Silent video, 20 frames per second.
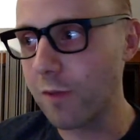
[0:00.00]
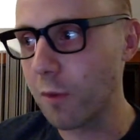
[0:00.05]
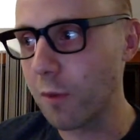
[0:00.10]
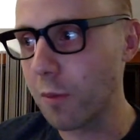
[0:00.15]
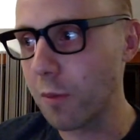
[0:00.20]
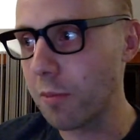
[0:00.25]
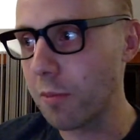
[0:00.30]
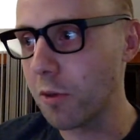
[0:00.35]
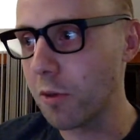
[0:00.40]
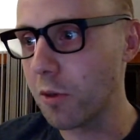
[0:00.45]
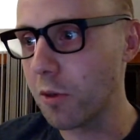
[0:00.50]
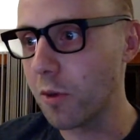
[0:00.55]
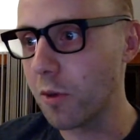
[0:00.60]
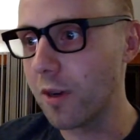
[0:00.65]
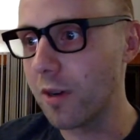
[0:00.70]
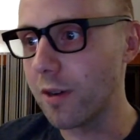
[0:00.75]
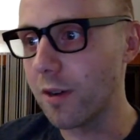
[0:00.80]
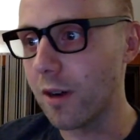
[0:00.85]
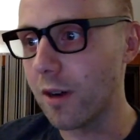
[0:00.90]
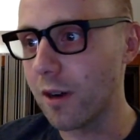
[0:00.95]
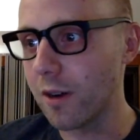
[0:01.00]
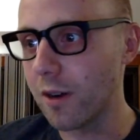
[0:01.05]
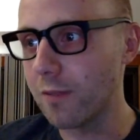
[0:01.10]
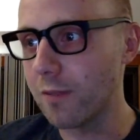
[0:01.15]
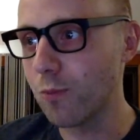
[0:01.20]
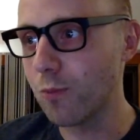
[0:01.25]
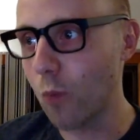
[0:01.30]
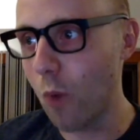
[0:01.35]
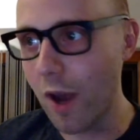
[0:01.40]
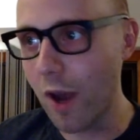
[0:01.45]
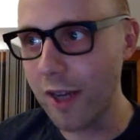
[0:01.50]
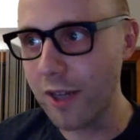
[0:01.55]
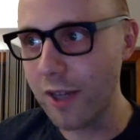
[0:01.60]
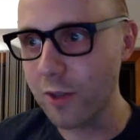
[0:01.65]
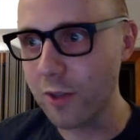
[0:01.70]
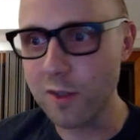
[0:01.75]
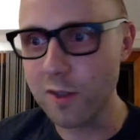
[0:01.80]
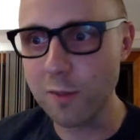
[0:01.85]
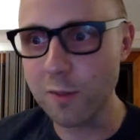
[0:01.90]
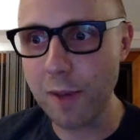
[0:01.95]
people who are wanting to
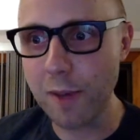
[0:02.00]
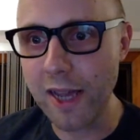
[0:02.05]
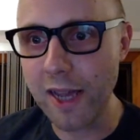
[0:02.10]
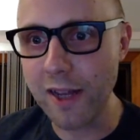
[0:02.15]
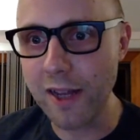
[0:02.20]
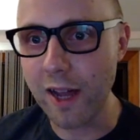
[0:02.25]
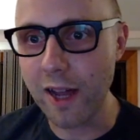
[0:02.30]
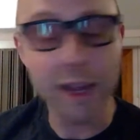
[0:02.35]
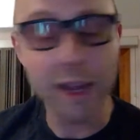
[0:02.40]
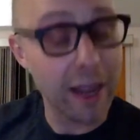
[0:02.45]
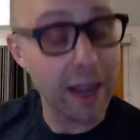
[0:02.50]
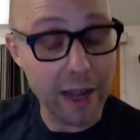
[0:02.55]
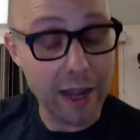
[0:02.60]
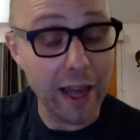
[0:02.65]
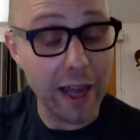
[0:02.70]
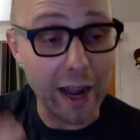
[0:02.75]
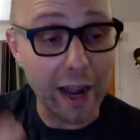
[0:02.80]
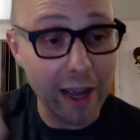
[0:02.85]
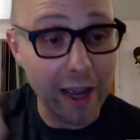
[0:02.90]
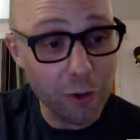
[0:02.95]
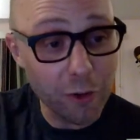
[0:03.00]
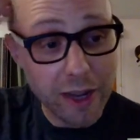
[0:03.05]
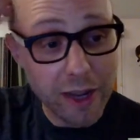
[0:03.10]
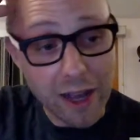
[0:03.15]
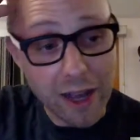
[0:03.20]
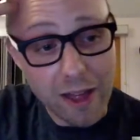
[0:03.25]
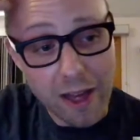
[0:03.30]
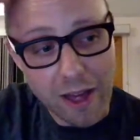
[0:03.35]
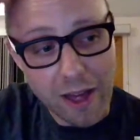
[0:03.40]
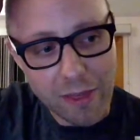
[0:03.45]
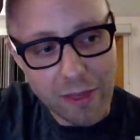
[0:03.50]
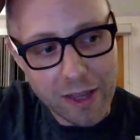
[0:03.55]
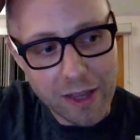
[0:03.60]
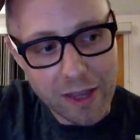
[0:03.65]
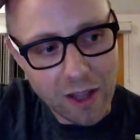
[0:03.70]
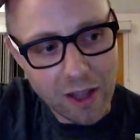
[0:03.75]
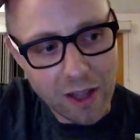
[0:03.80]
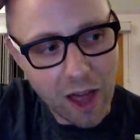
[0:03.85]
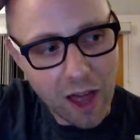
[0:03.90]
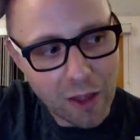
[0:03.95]
expand on it. And I agree. I
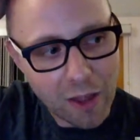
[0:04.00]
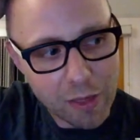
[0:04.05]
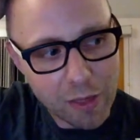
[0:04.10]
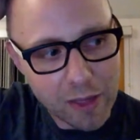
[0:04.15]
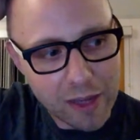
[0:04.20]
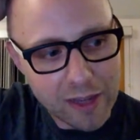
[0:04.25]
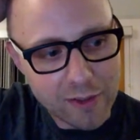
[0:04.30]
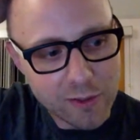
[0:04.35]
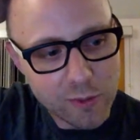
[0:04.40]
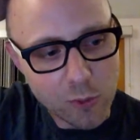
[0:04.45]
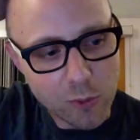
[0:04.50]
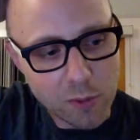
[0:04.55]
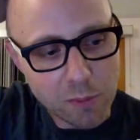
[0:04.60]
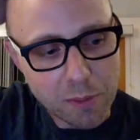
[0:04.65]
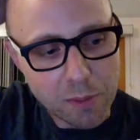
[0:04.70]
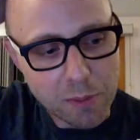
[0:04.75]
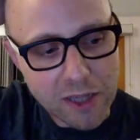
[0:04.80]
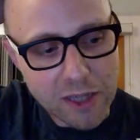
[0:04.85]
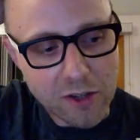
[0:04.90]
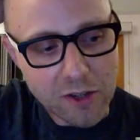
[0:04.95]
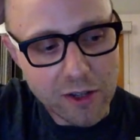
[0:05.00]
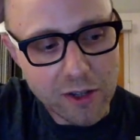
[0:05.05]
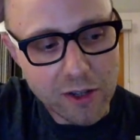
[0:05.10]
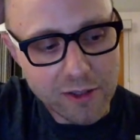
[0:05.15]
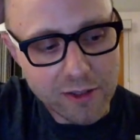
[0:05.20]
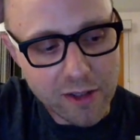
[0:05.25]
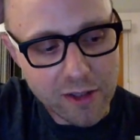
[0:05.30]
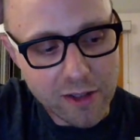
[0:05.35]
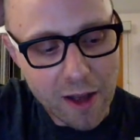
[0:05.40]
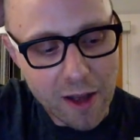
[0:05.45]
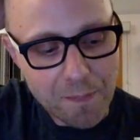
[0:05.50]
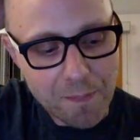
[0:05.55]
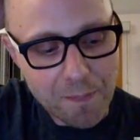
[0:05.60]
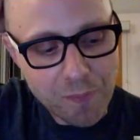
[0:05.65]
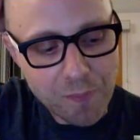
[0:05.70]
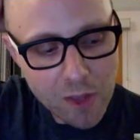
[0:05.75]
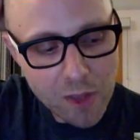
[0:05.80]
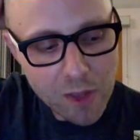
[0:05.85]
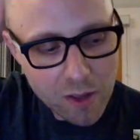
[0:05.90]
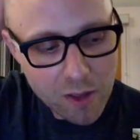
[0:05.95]
think a lot of things would be good.
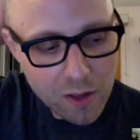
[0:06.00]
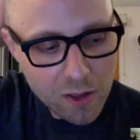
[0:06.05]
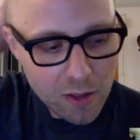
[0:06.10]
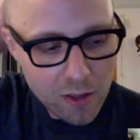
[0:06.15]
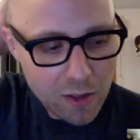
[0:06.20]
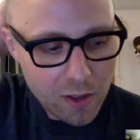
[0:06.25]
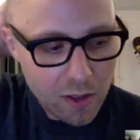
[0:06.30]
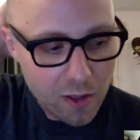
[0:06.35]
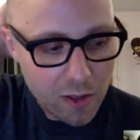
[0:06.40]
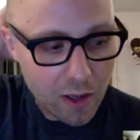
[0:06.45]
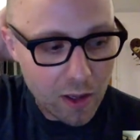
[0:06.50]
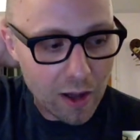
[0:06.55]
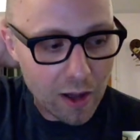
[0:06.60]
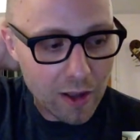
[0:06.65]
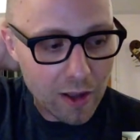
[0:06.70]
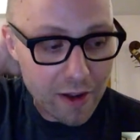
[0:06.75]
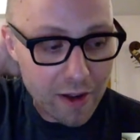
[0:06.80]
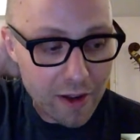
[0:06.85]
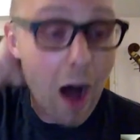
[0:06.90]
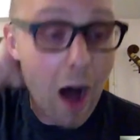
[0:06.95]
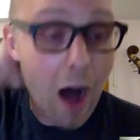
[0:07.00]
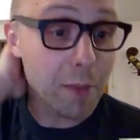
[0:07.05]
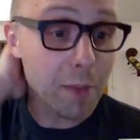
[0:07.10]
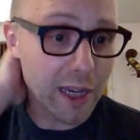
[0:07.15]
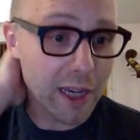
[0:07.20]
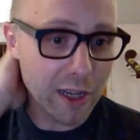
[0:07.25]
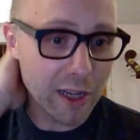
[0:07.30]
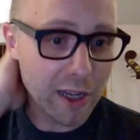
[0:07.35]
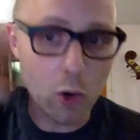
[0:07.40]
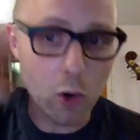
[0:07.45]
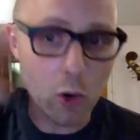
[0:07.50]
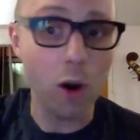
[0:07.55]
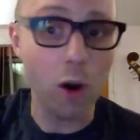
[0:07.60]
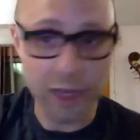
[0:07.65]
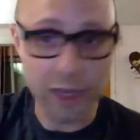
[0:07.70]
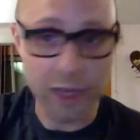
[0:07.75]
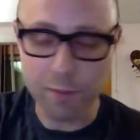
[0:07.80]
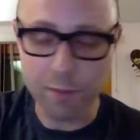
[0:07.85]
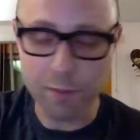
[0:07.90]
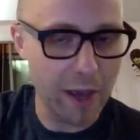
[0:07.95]
Not being in core,
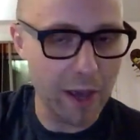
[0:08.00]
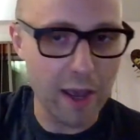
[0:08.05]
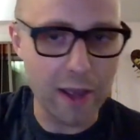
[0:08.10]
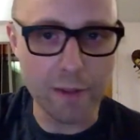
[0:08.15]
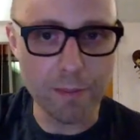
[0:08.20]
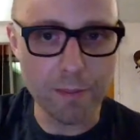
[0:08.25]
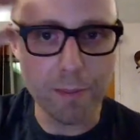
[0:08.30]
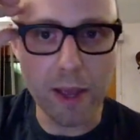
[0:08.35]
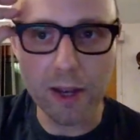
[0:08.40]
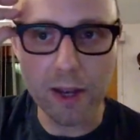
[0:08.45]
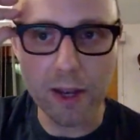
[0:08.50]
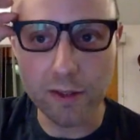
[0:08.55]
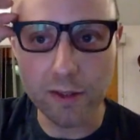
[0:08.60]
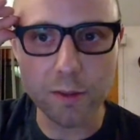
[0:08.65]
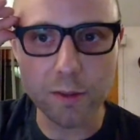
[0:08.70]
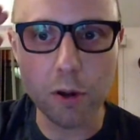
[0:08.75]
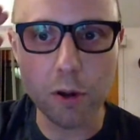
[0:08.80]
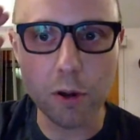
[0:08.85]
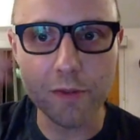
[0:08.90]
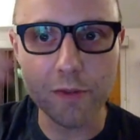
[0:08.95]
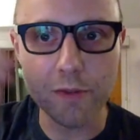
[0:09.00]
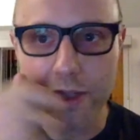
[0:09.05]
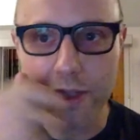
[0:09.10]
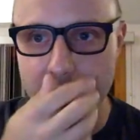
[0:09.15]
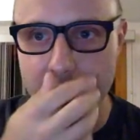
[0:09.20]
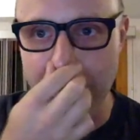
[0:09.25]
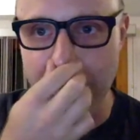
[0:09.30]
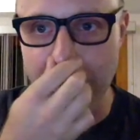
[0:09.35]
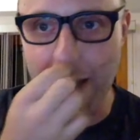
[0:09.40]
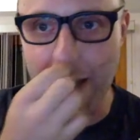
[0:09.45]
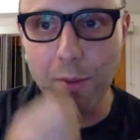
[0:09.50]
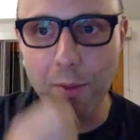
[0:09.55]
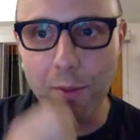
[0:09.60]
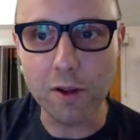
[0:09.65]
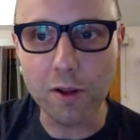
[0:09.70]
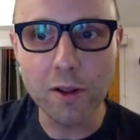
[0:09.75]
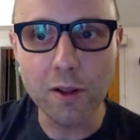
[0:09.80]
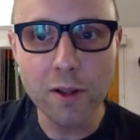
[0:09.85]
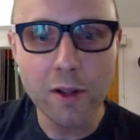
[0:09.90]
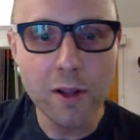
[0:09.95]
like in Bedley is a perfect example.